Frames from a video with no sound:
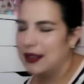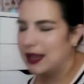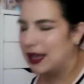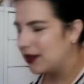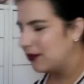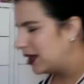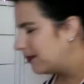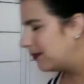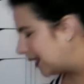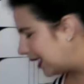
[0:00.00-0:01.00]
That.
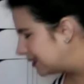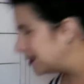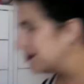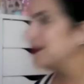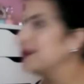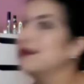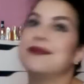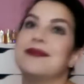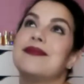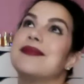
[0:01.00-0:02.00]
Wait, that's...
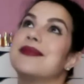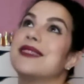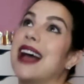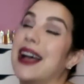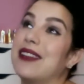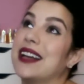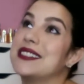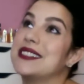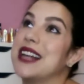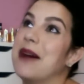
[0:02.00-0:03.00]
I've got to
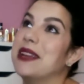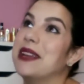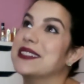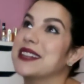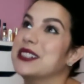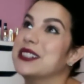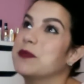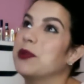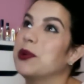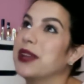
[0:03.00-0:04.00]
stop because I
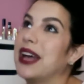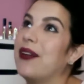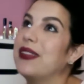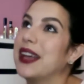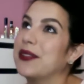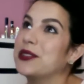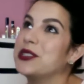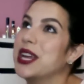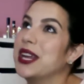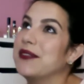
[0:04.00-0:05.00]
just pulled out the other
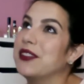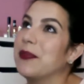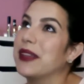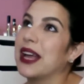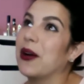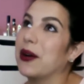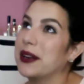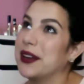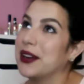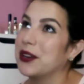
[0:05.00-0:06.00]
shade of something I
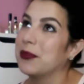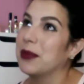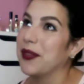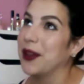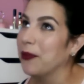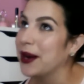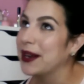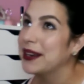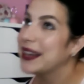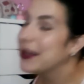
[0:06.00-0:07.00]
already talked about that I'm
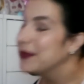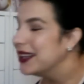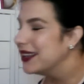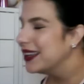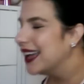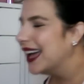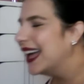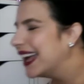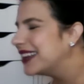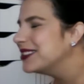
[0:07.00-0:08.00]
wearing today.
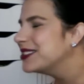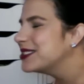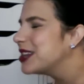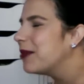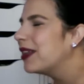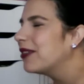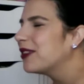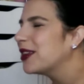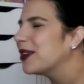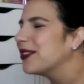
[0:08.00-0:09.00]
I can just tell by the
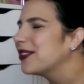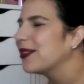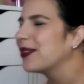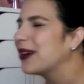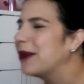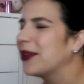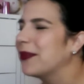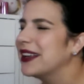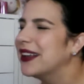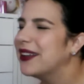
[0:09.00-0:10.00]
feel, so I'll grab
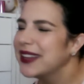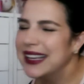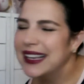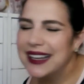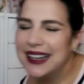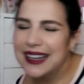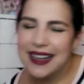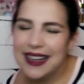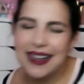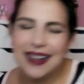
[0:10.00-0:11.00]
something else.
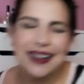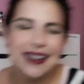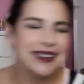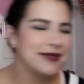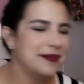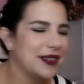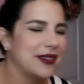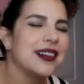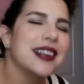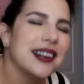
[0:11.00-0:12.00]

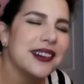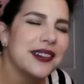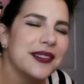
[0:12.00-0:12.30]
Over here.